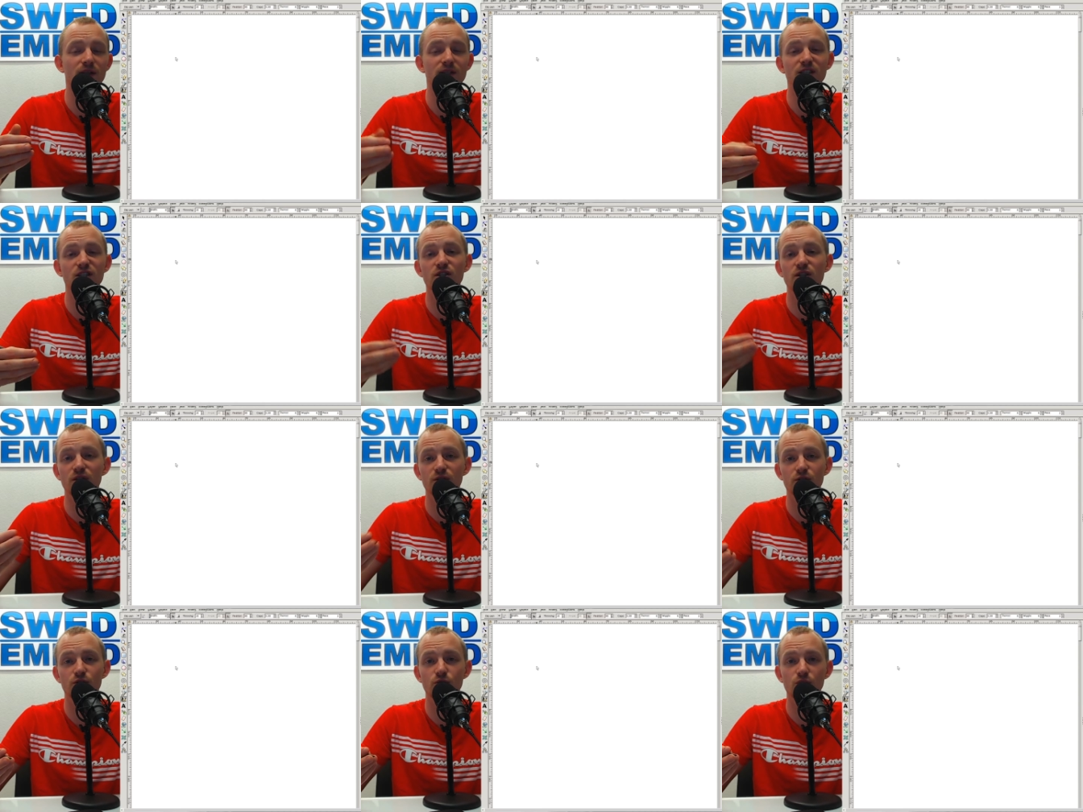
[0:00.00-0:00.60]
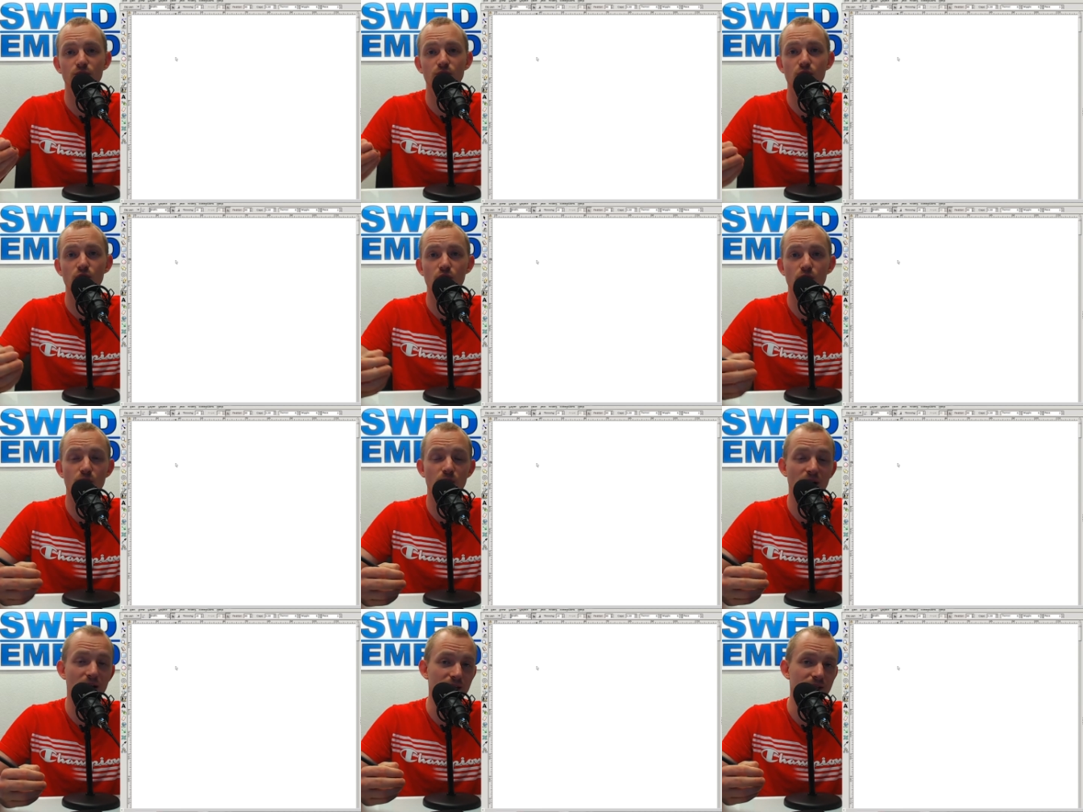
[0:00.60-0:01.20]
is not true for
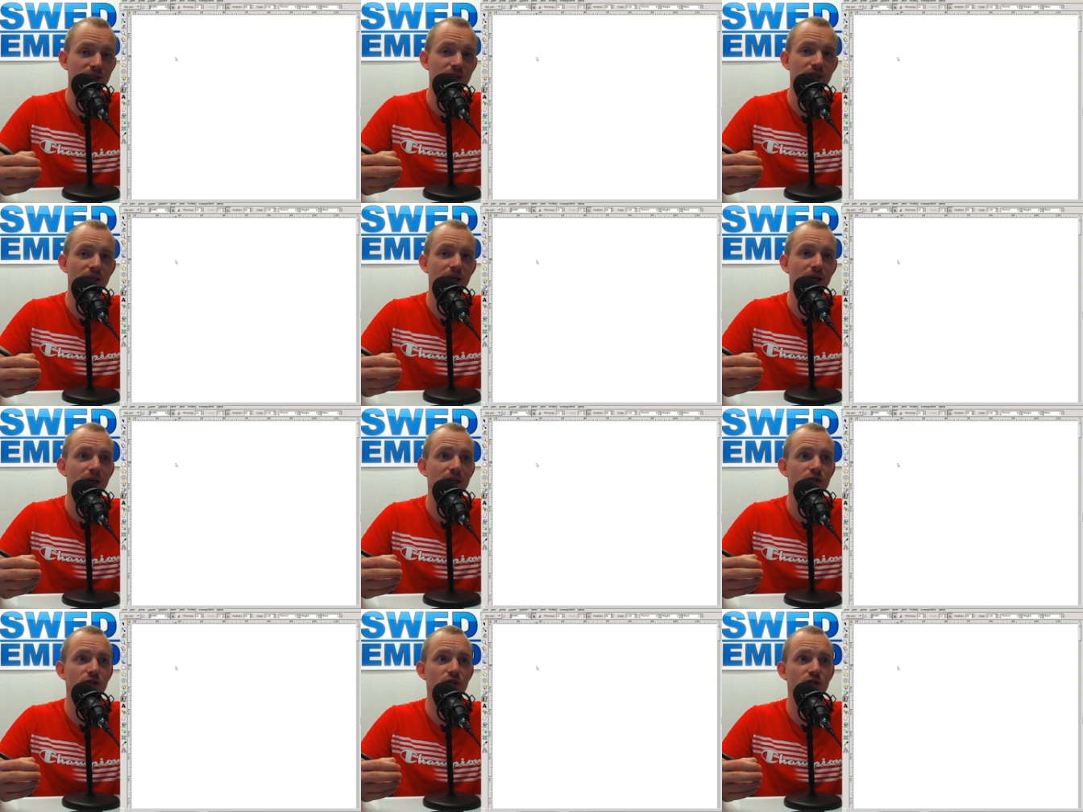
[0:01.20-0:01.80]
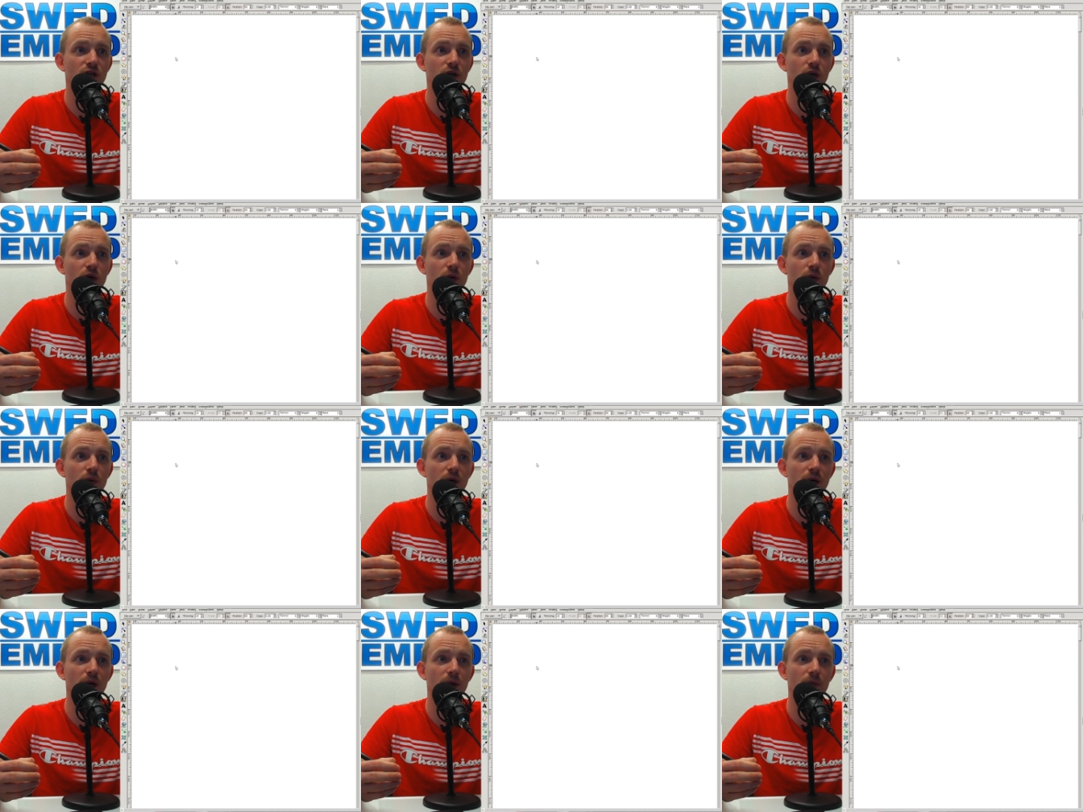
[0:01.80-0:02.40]
threads, and
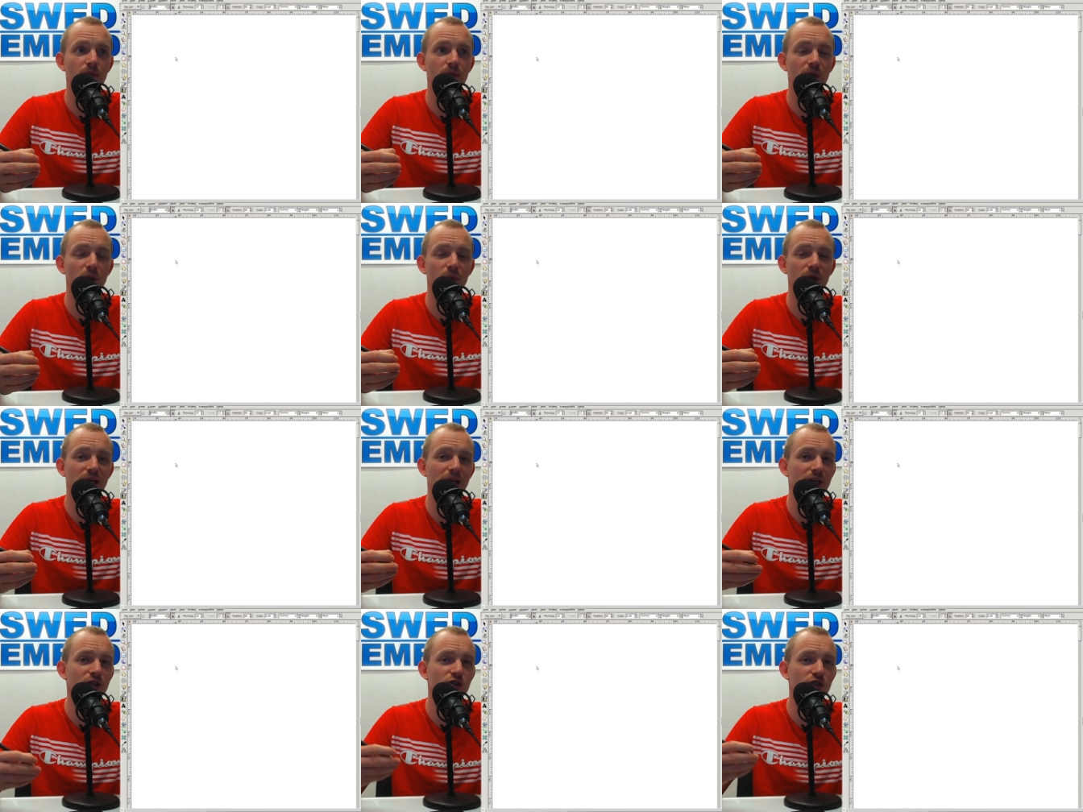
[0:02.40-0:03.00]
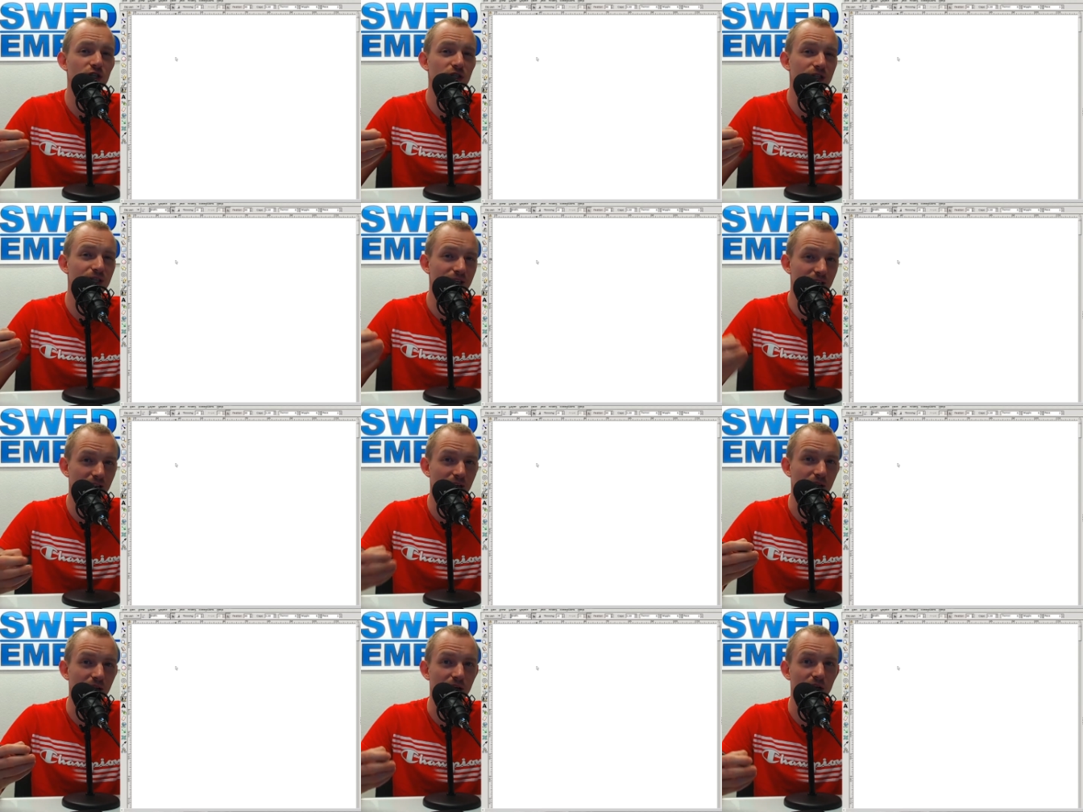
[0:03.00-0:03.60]
so we can't just
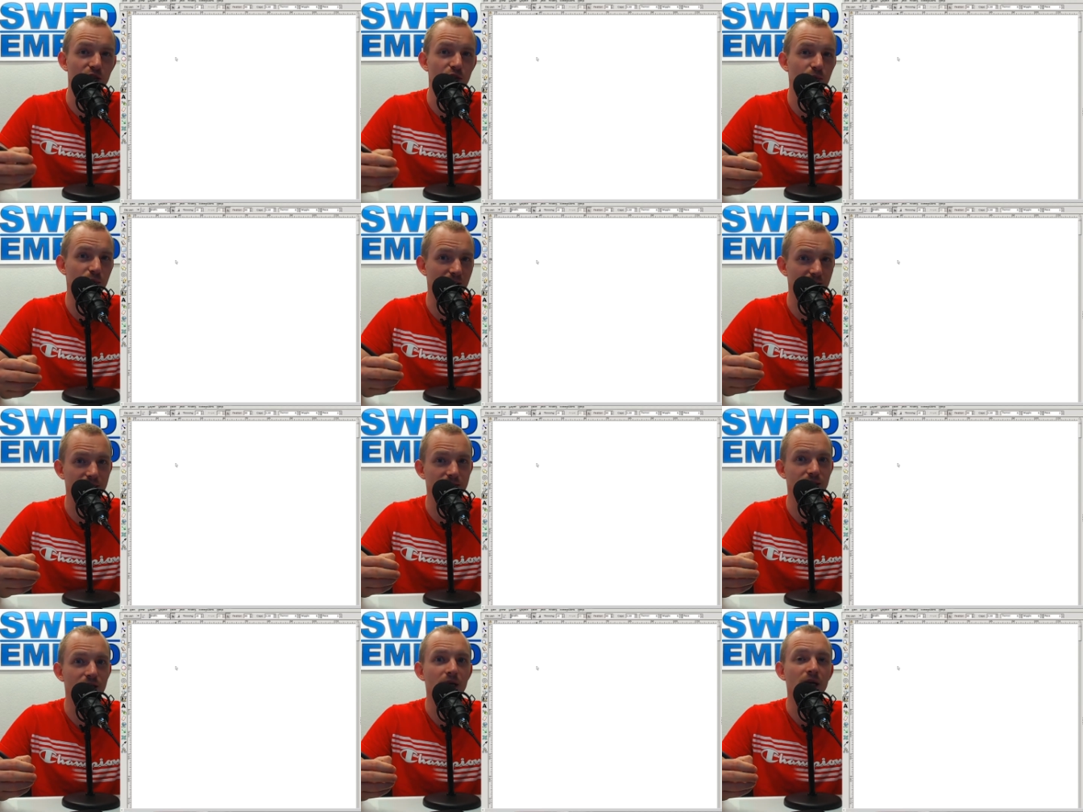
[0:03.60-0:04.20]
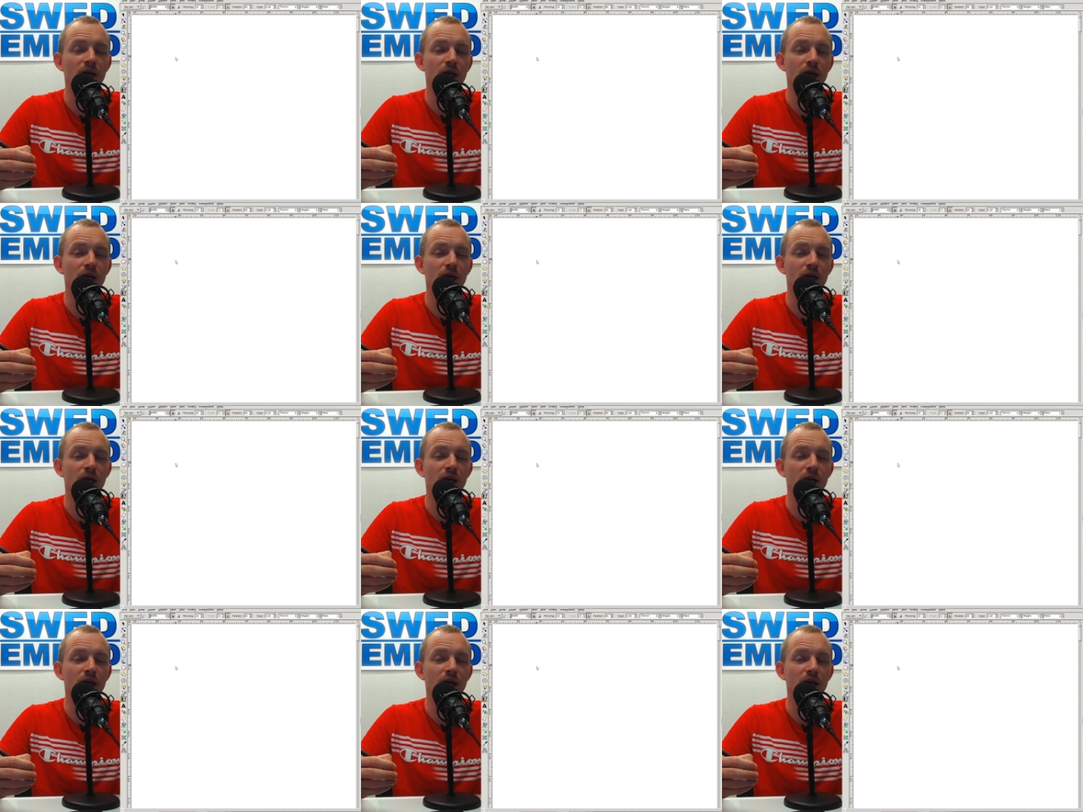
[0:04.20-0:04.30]
kill a thread.